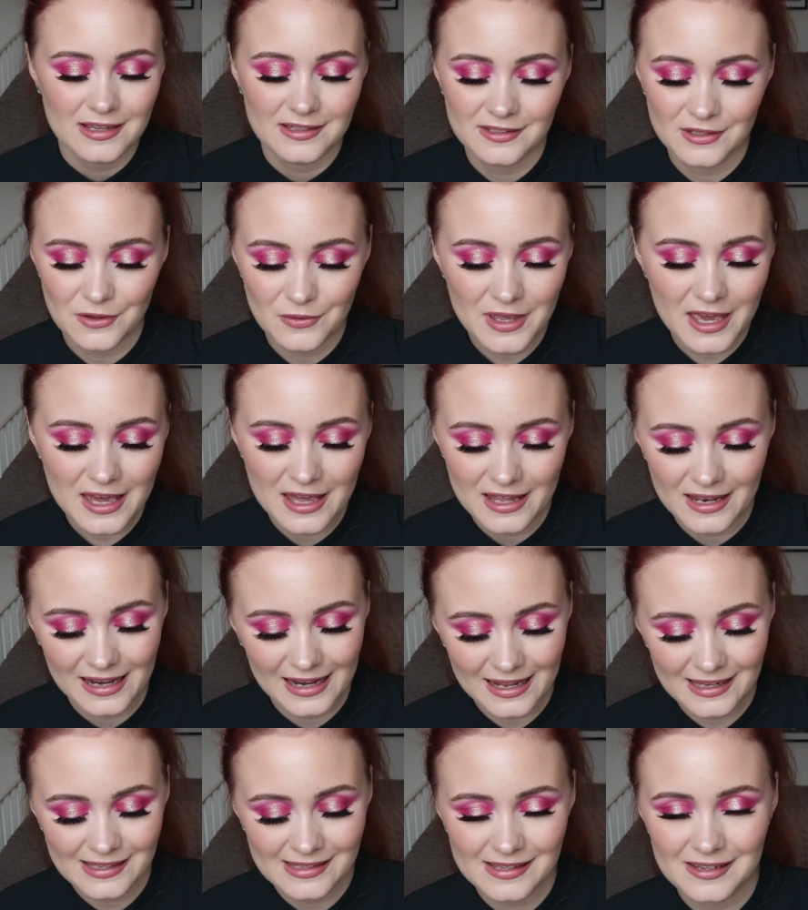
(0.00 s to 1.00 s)
So yeah,
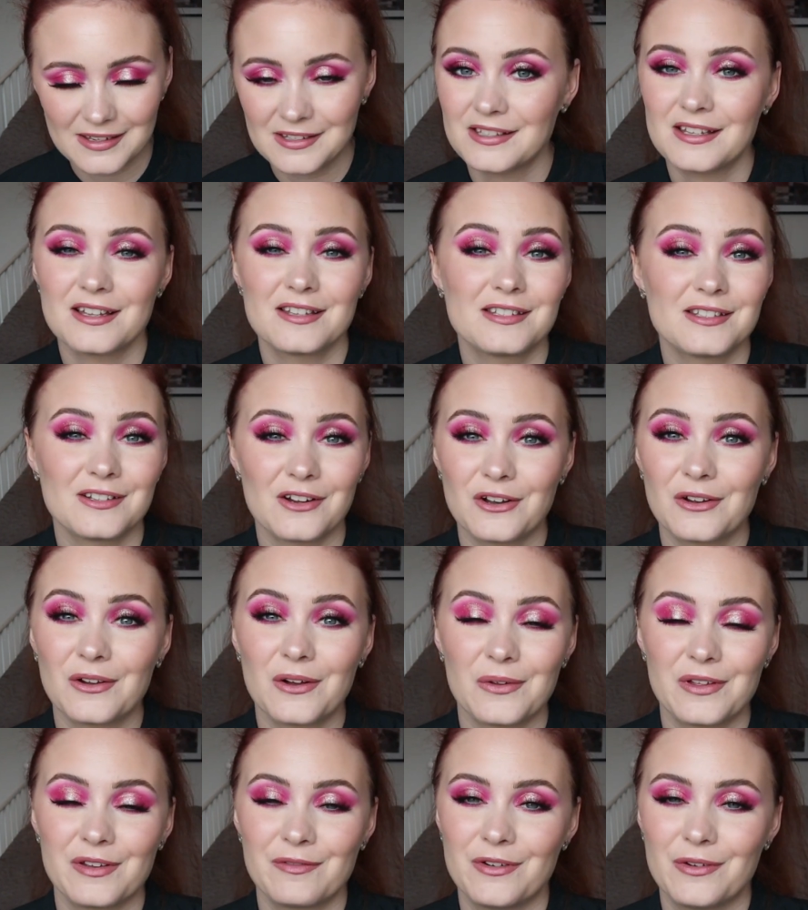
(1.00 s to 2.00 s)
let's just start
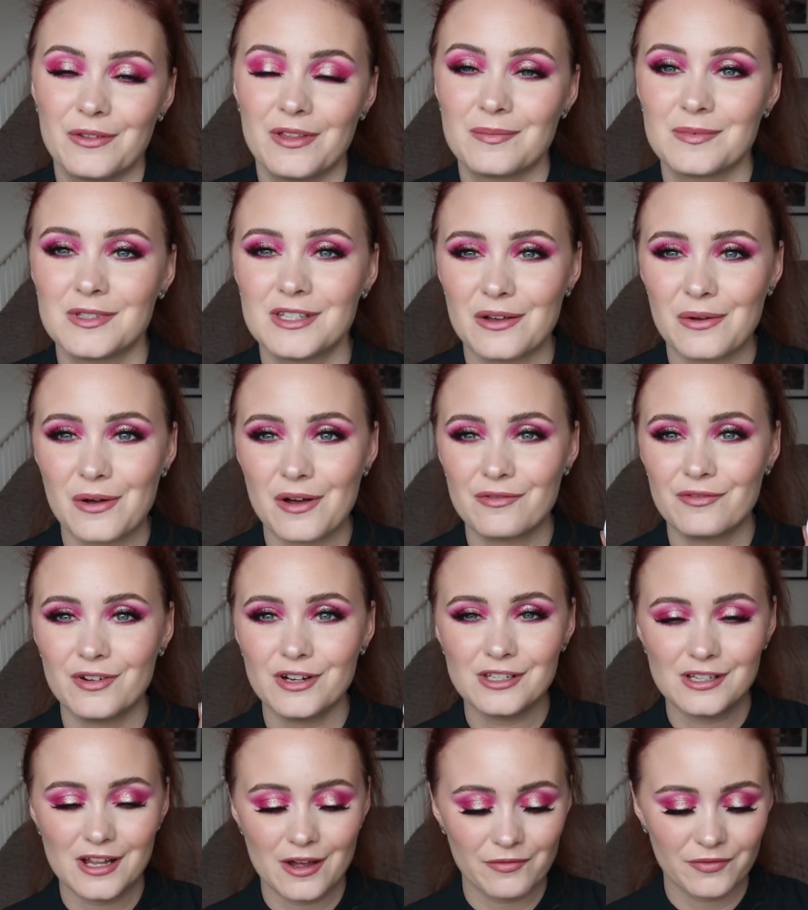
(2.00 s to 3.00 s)
going through them. So
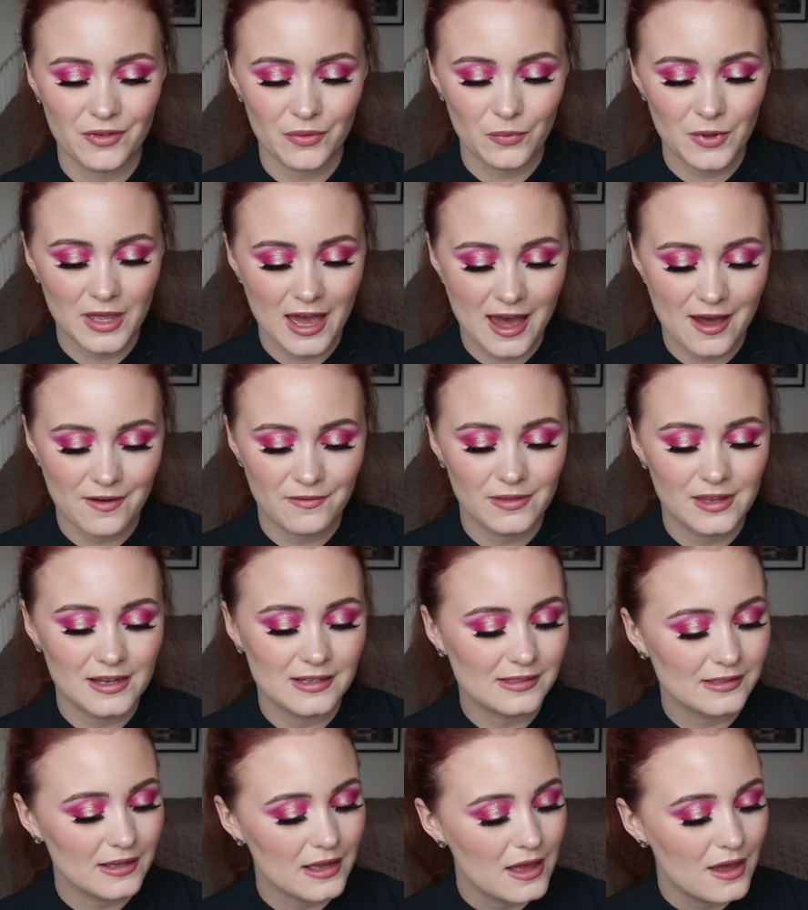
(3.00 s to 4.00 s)
first off we have
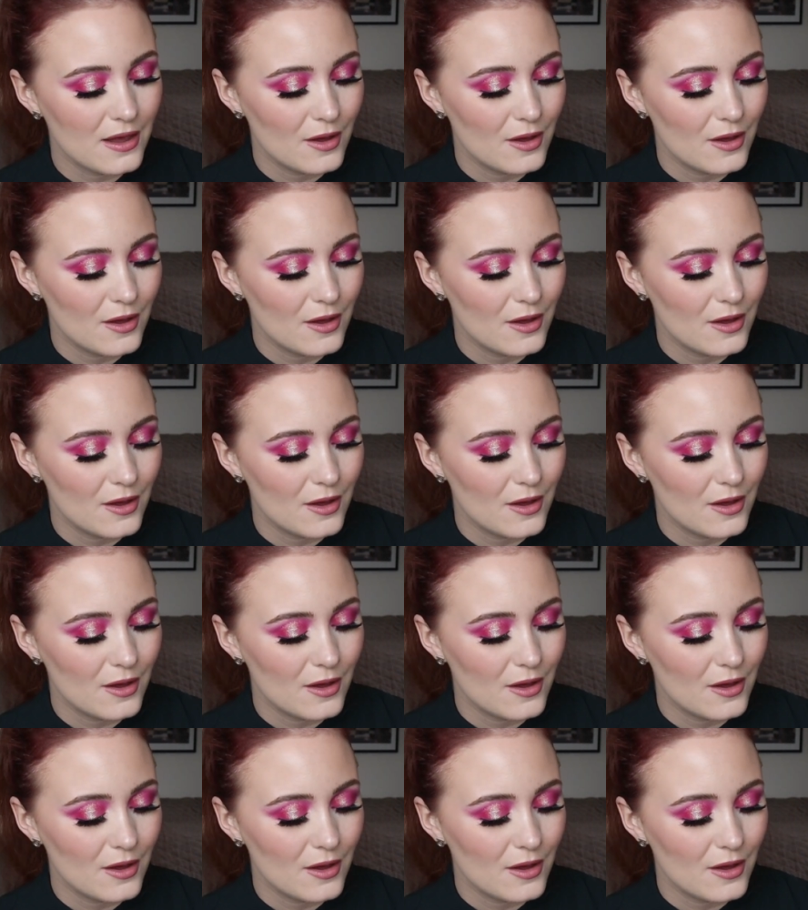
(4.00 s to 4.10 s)
this